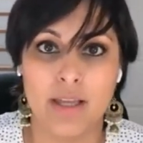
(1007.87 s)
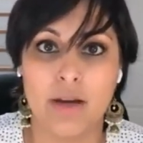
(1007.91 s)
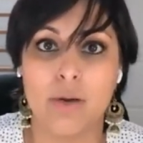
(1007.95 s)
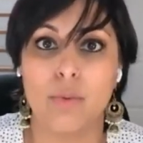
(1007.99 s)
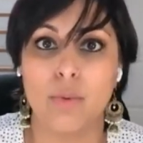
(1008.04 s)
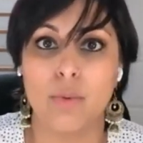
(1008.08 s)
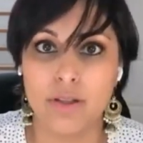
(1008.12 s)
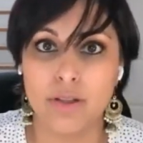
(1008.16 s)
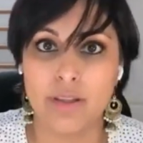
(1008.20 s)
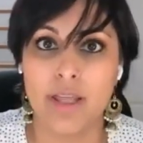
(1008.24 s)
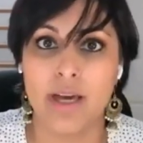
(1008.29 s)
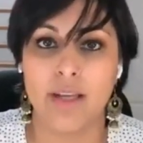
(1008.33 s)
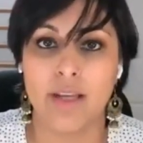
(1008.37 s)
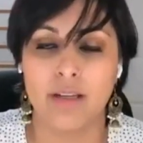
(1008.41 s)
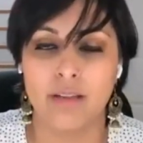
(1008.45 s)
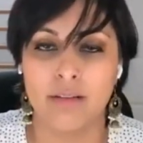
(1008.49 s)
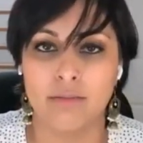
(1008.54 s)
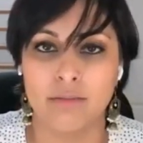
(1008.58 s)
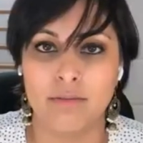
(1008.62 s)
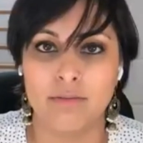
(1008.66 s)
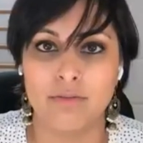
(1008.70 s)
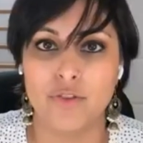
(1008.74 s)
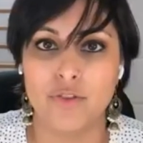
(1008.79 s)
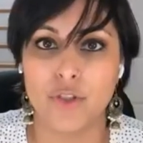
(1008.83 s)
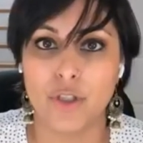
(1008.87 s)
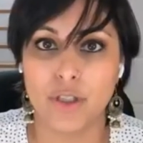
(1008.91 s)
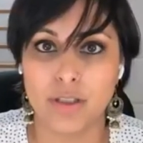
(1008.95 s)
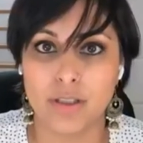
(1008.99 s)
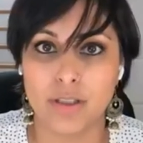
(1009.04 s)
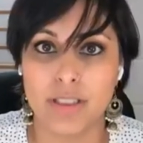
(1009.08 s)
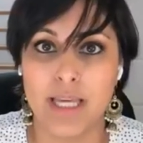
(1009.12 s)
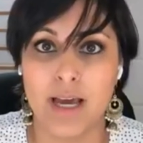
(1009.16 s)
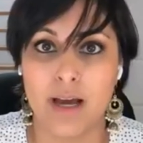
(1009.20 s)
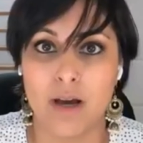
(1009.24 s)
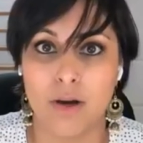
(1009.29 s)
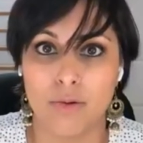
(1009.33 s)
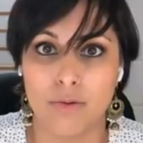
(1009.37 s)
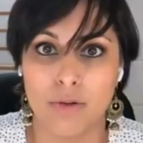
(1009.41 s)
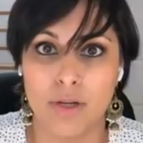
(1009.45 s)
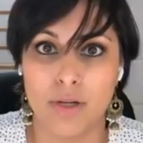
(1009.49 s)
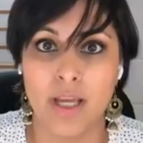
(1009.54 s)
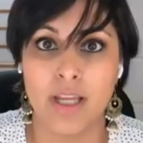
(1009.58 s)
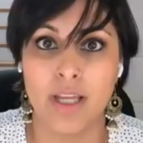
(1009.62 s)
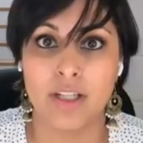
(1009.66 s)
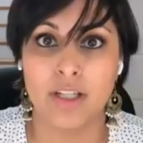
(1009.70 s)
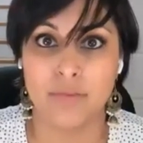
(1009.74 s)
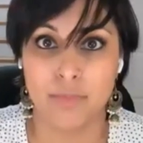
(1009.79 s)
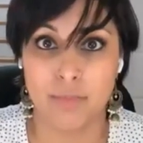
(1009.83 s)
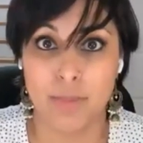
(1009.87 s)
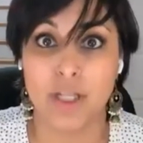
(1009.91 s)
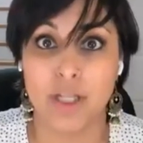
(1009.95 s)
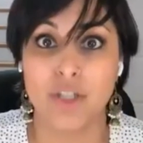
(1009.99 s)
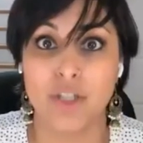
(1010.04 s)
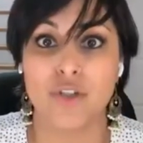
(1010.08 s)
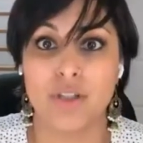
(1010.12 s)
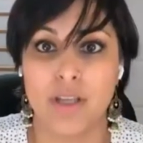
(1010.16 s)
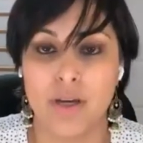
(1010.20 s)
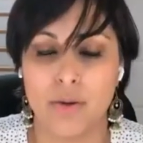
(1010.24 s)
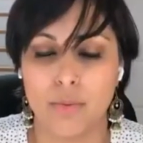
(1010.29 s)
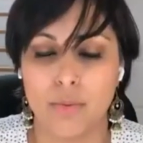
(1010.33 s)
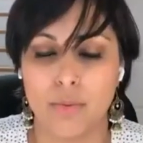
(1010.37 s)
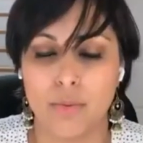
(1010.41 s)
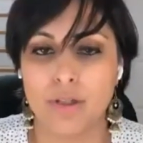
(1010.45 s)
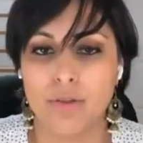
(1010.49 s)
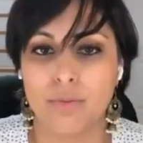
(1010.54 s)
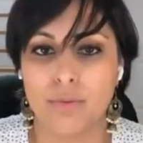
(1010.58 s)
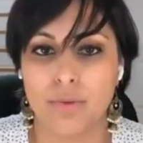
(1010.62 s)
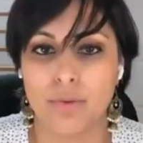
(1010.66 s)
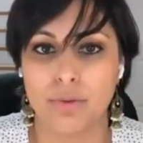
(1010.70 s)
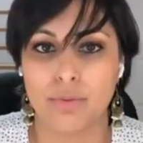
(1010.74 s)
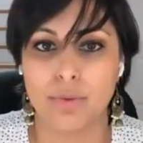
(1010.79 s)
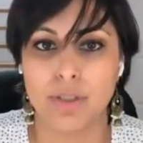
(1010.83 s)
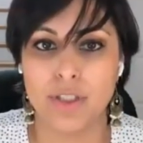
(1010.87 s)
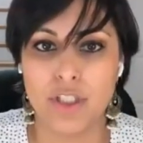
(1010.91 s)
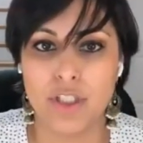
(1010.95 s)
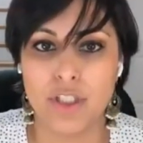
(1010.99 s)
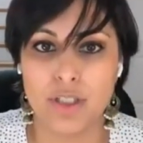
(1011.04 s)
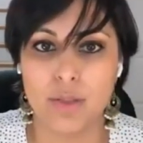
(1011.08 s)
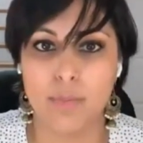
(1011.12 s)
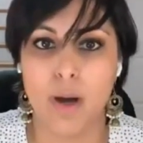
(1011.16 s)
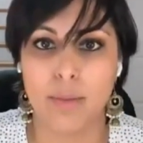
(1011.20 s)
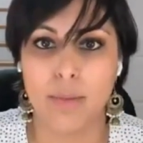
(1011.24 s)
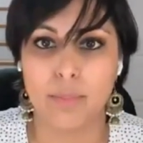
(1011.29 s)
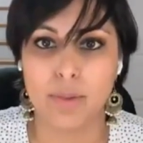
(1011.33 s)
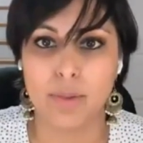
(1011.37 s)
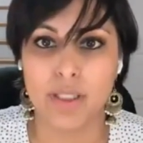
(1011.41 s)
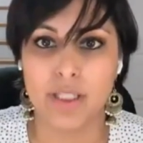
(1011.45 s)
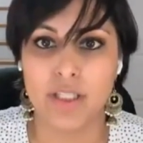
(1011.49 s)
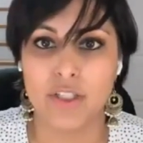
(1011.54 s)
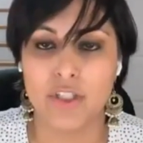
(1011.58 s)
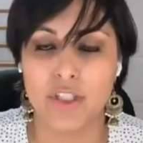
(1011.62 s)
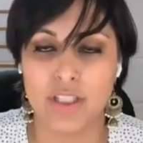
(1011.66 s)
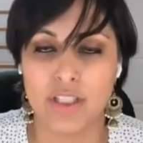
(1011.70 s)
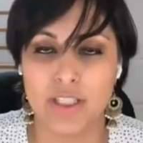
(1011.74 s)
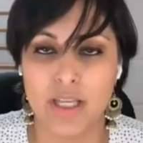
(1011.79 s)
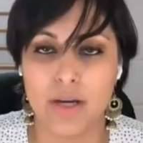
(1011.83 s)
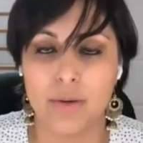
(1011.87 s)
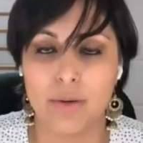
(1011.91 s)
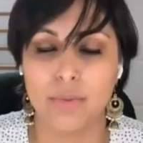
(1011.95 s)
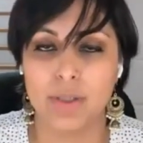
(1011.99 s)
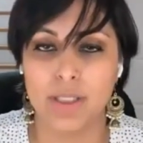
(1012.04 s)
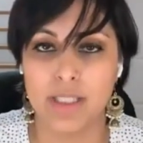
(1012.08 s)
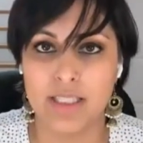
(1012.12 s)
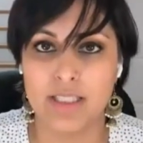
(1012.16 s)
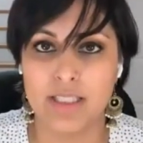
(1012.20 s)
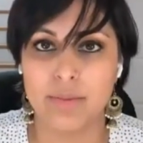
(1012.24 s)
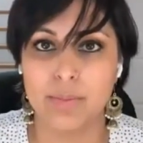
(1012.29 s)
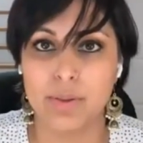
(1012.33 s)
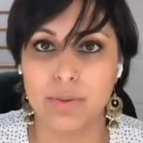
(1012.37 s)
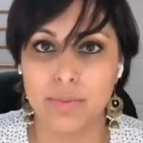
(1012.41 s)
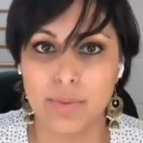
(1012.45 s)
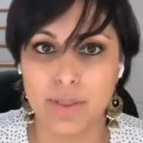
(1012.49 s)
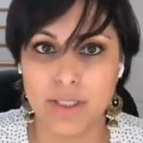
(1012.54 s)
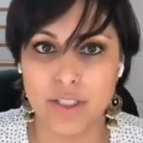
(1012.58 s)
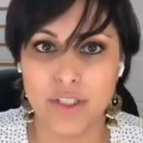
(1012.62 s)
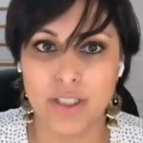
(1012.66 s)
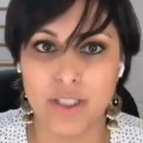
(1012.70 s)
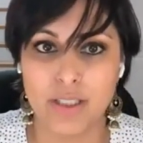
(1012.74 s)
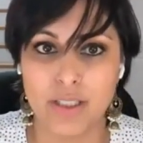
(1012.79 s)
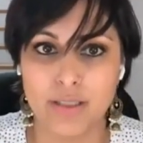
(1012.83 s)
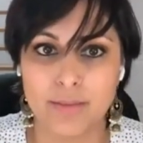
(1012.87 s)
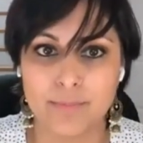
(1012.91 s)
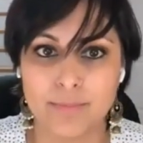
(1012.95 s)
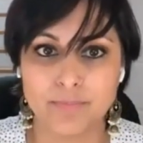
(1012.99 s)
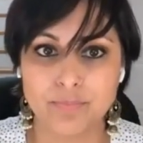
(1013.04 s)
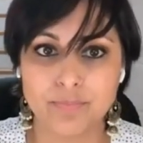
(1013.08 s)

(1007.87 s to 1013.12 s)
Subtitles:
will then trickle down and make sure that we're reaching the populations that we need to be reaching.